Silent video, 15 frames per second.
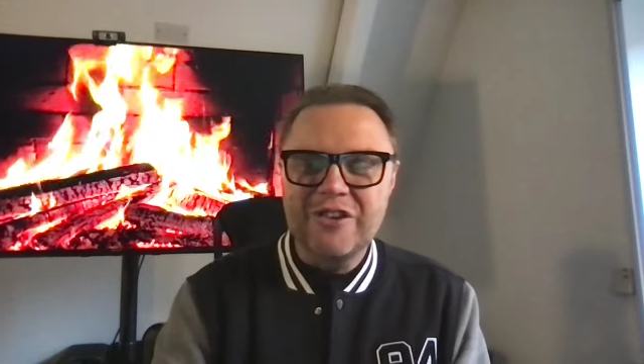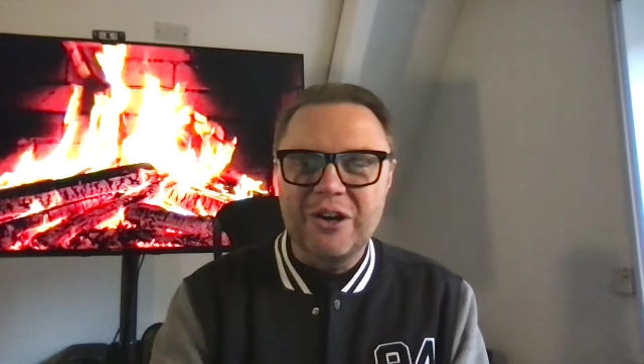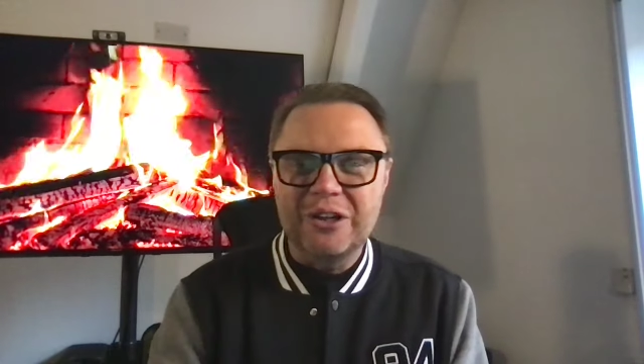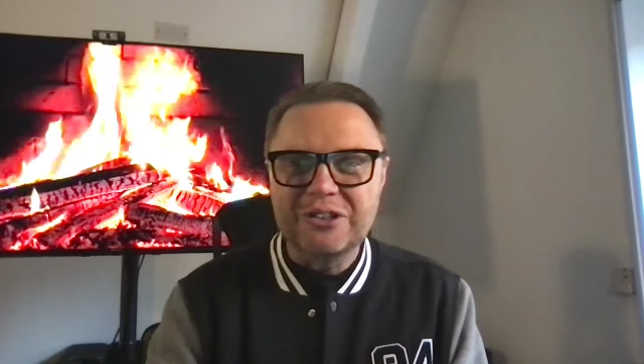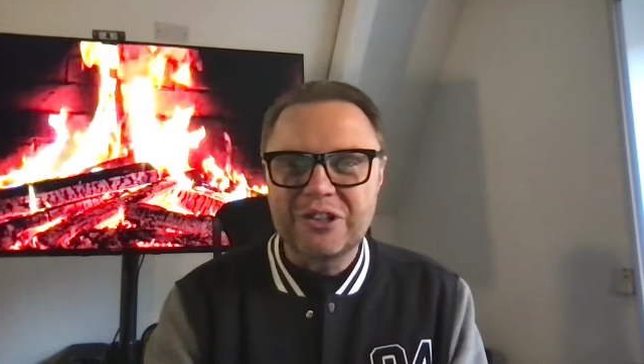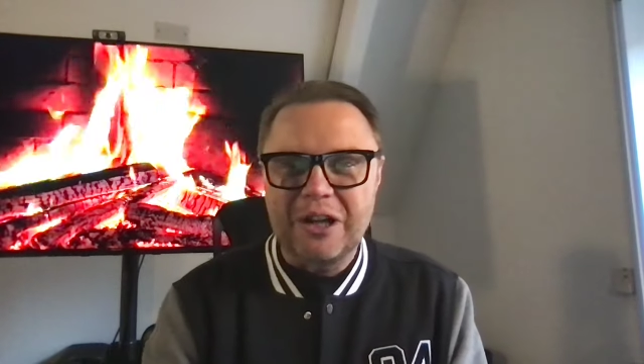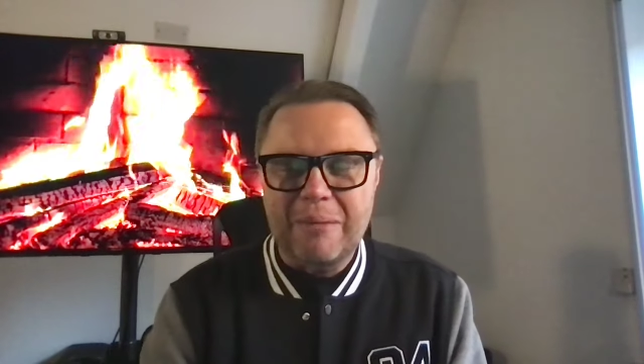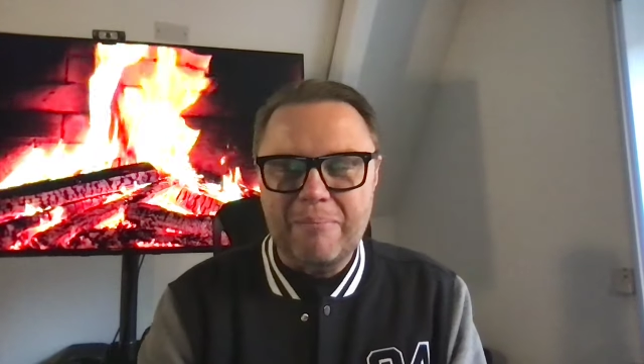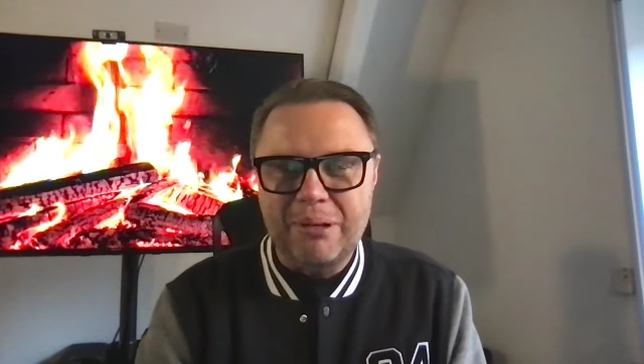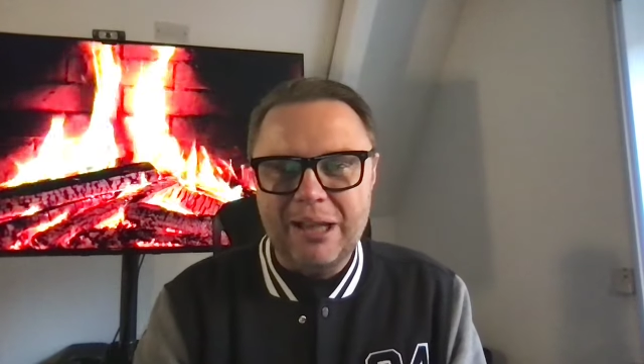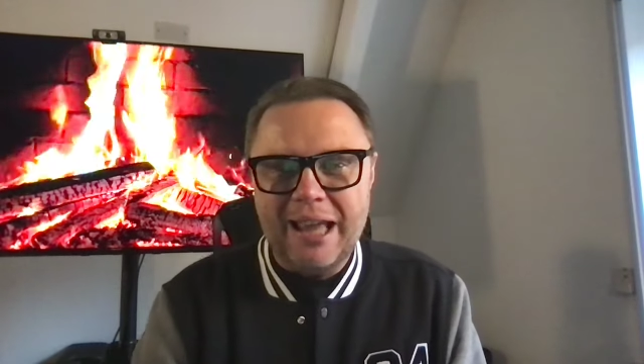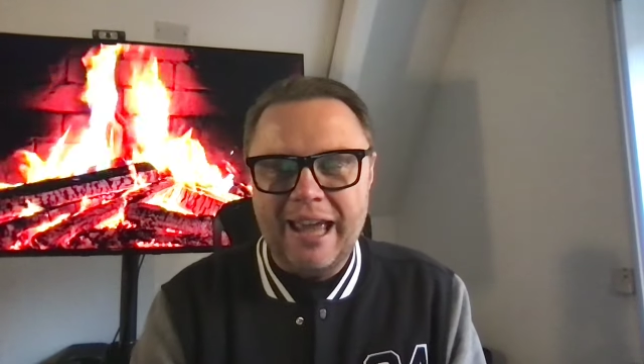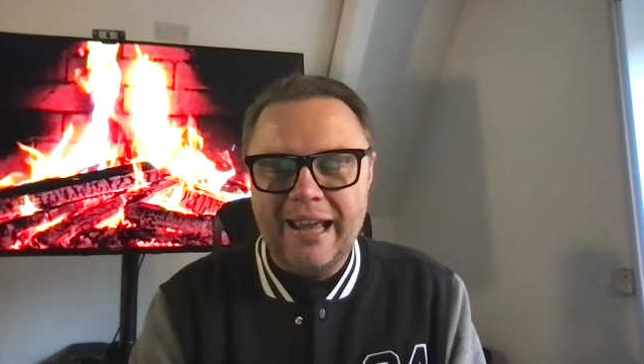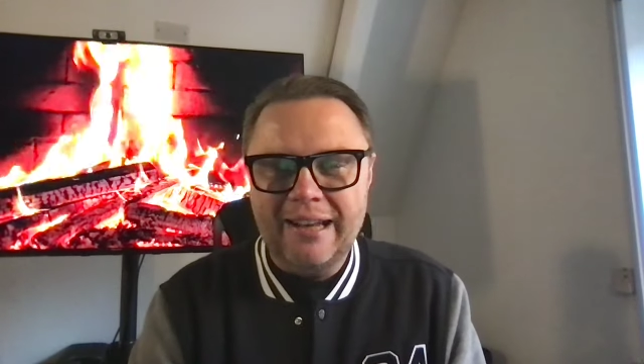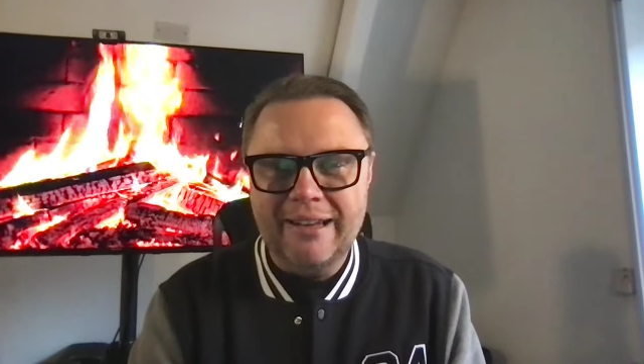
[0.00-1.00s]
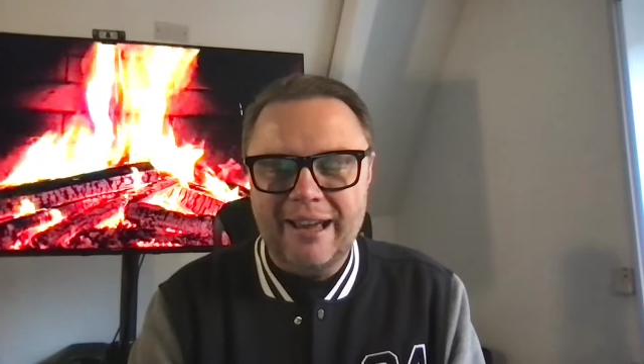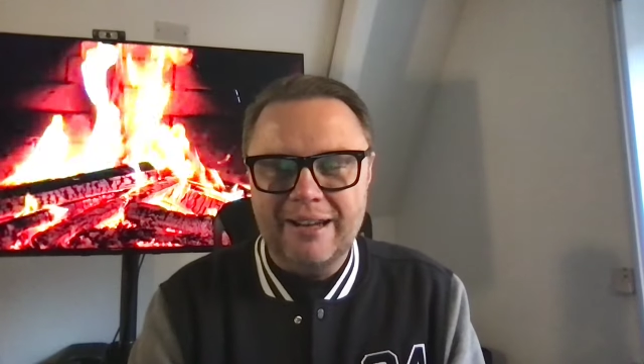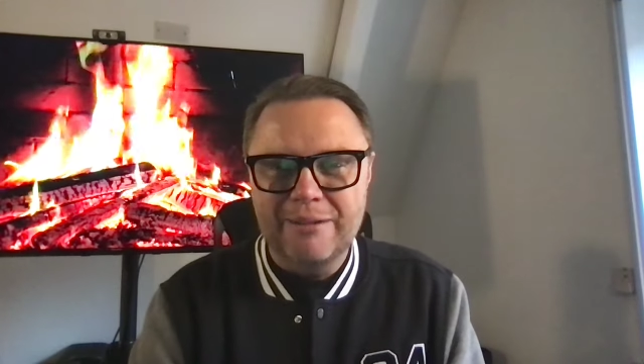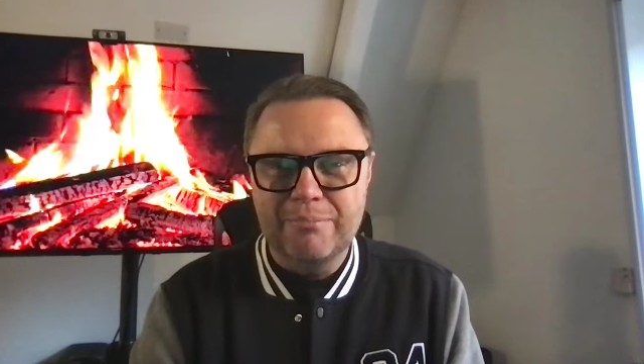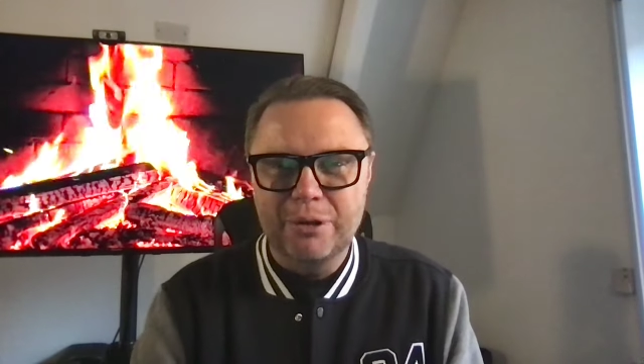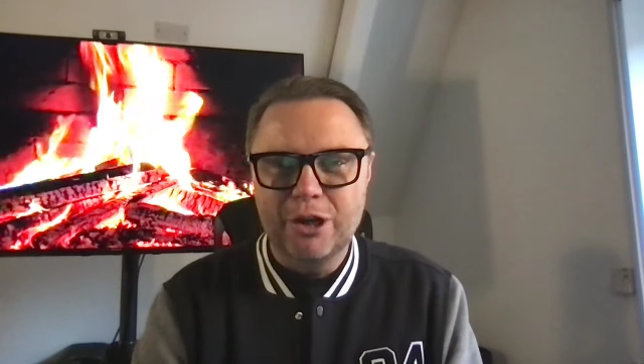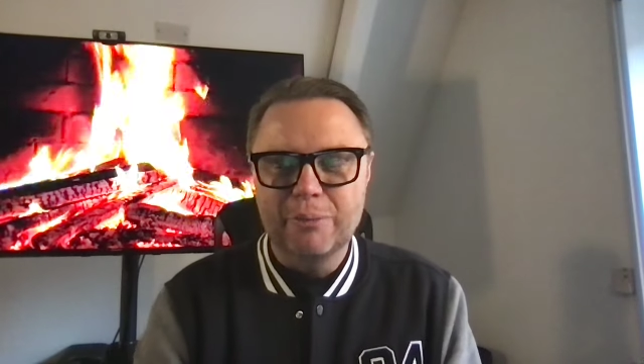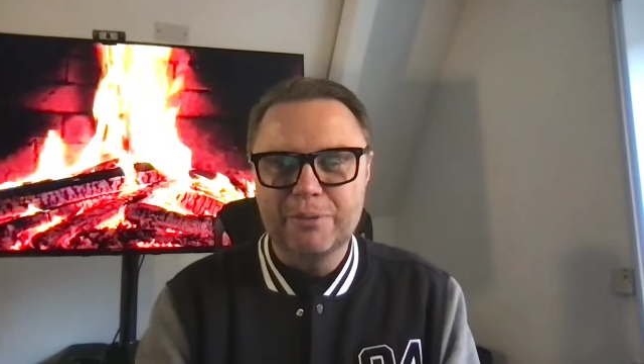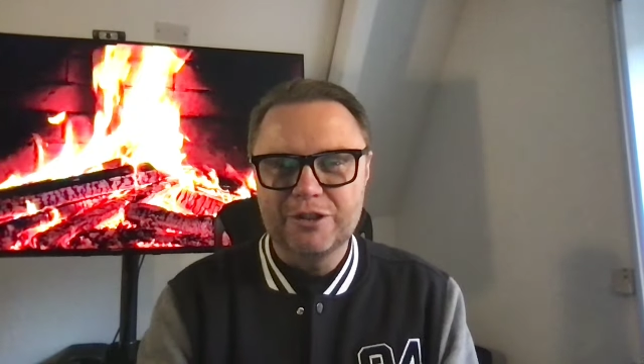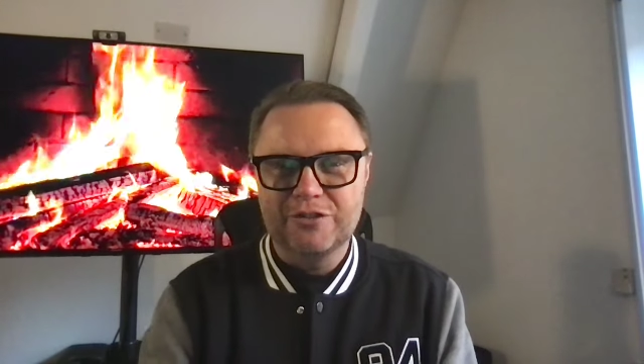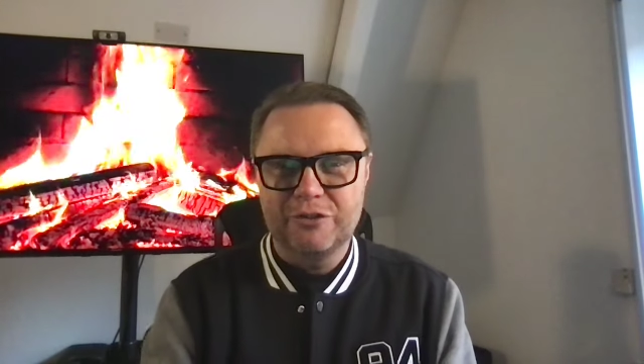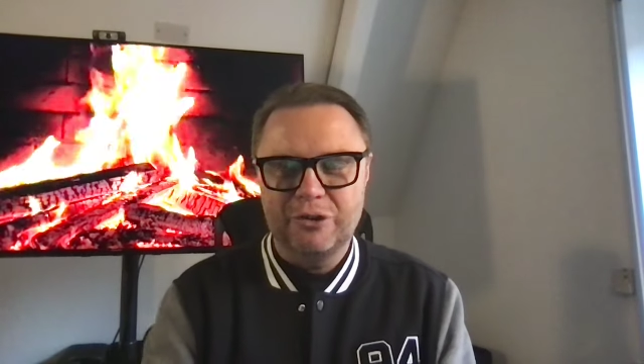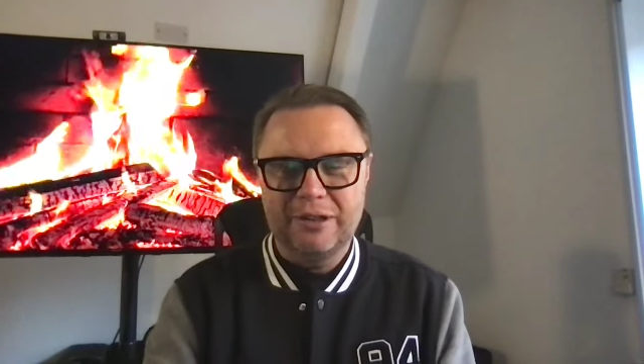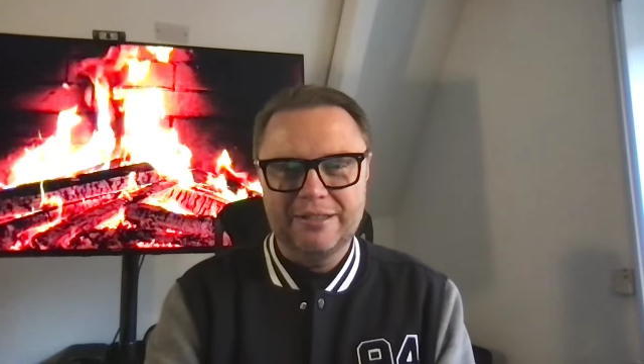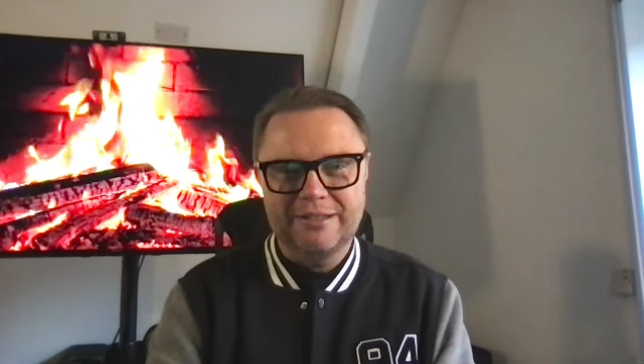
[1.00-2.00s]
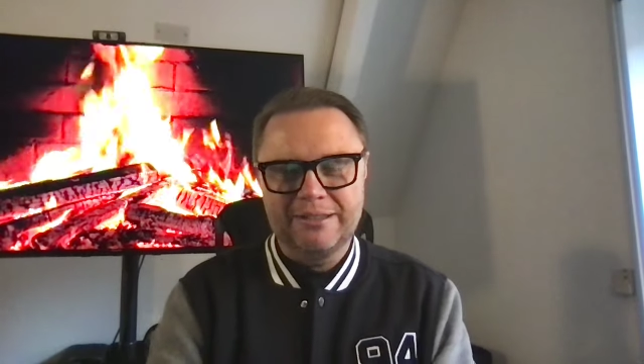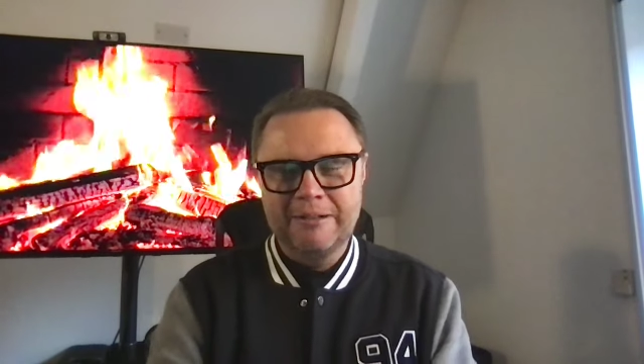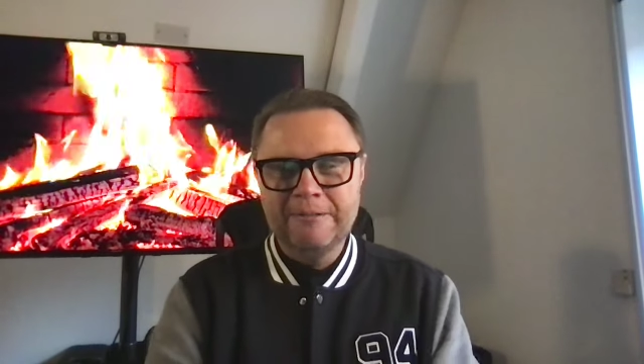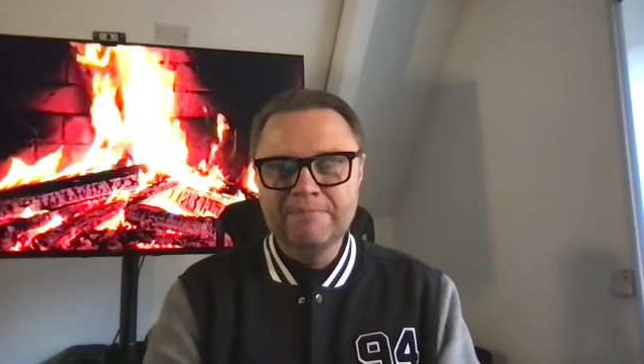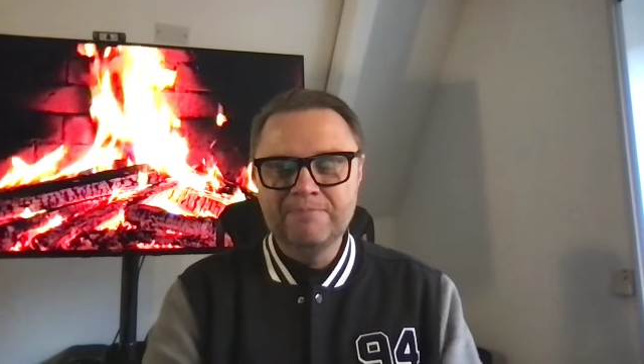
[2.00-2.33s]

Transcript: God's got a plan and a purpose for us.